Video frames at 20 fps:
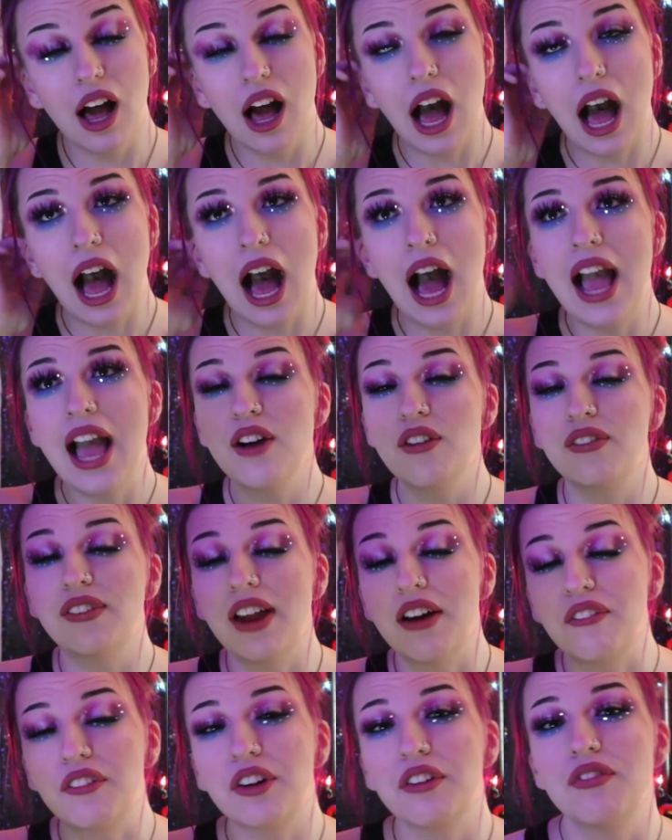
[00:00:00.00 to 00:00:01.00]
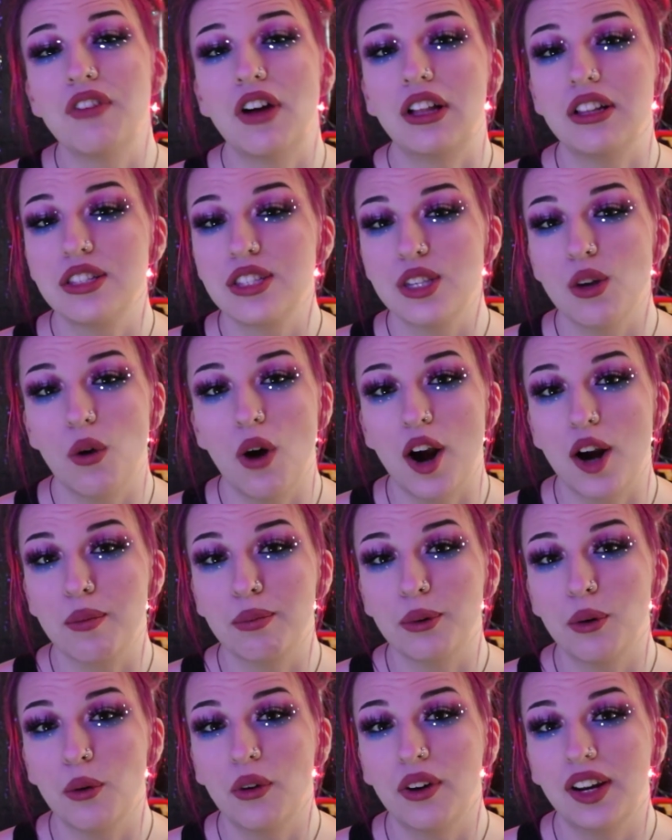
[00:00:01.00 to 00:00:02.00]
I have never felt so
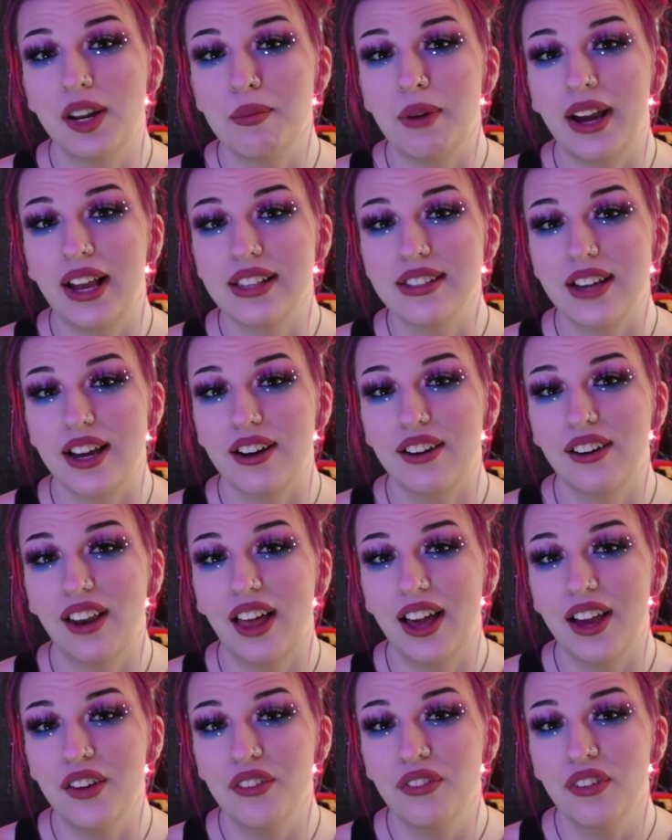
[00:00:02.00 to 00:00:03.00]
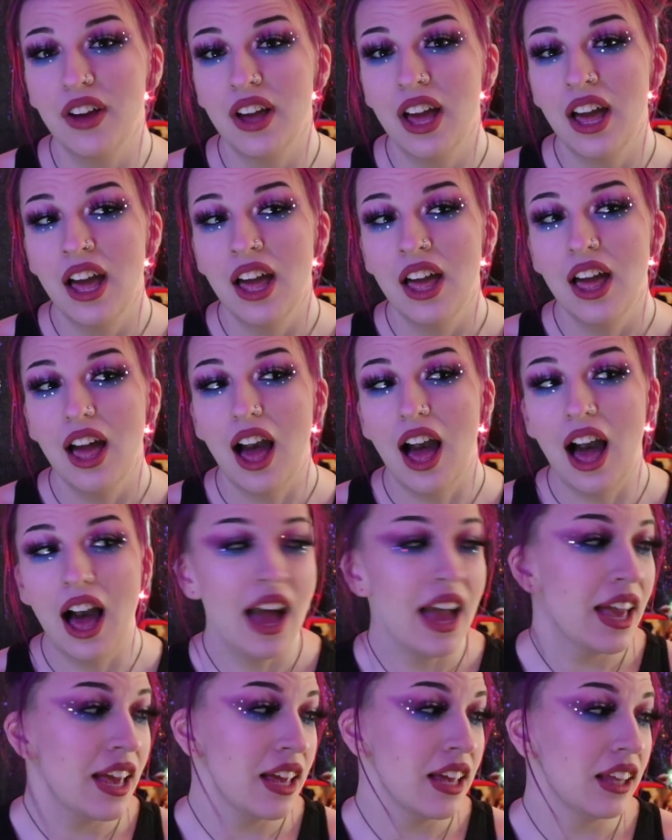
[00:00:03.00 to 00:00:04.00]
heartbroken in my entire life.
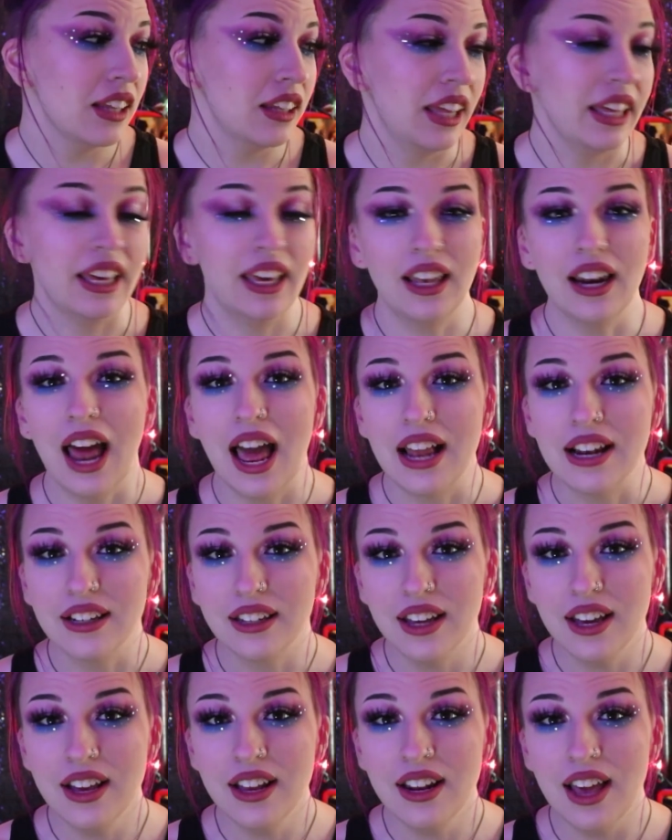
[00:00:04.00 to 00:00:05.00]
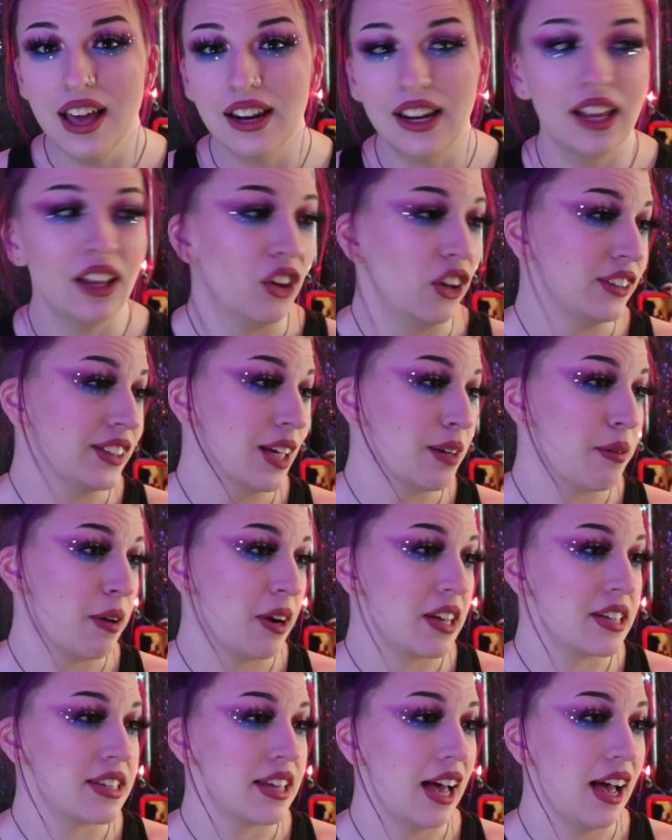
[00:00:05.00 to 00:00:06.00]
It ended, and I looked at
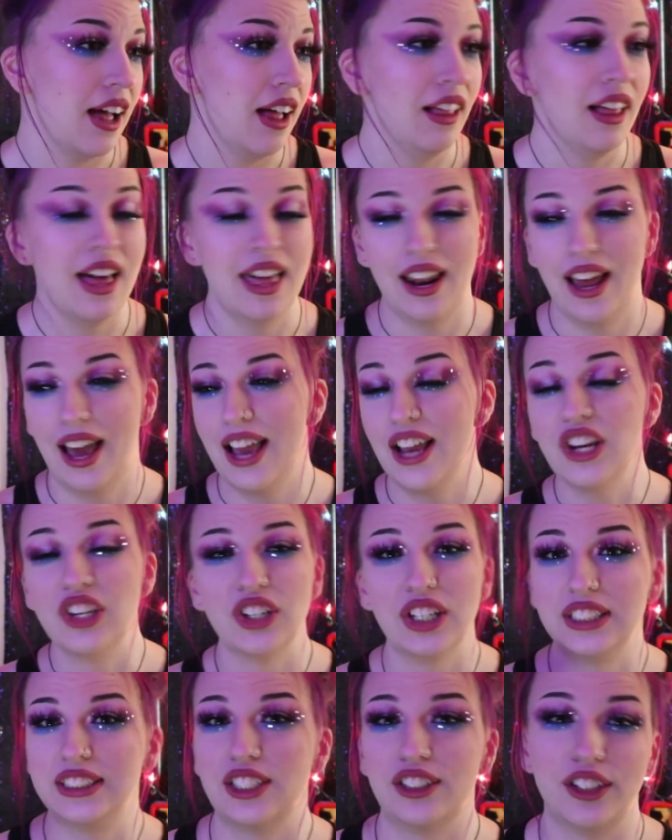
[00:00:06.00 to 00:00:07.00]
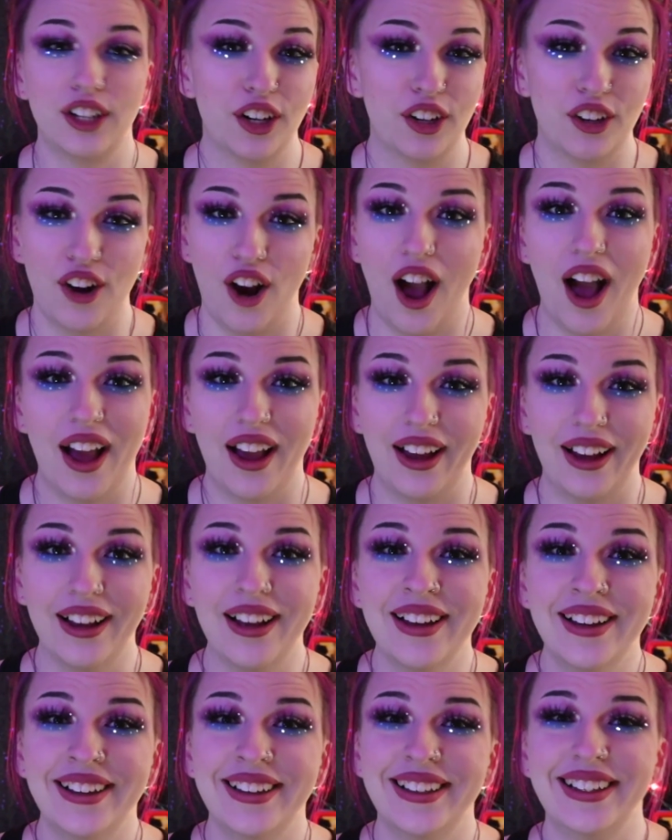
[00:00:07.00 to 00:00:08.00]
Marcel and I just started
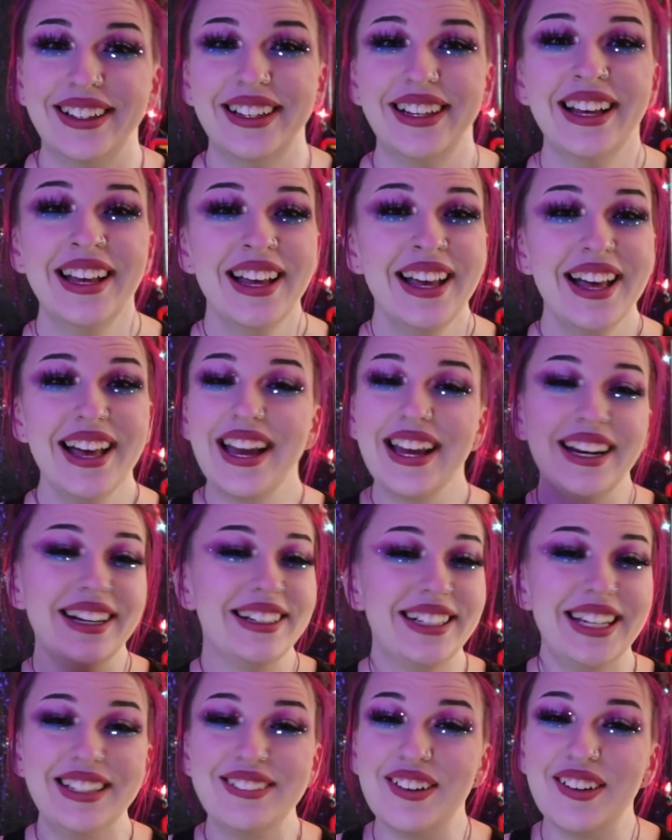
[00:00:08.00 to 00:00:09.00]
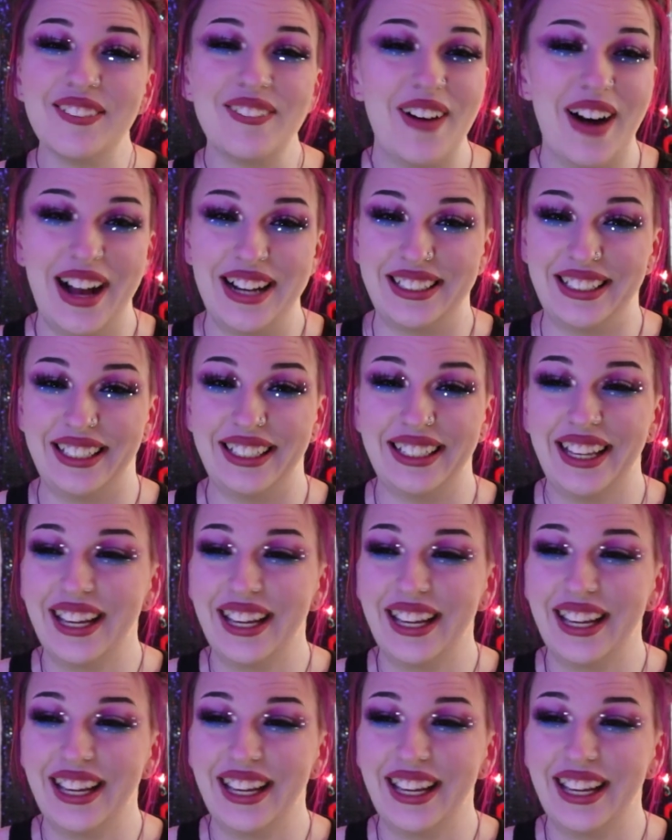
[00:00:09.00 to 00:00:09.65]
crying. He didn't even watch it.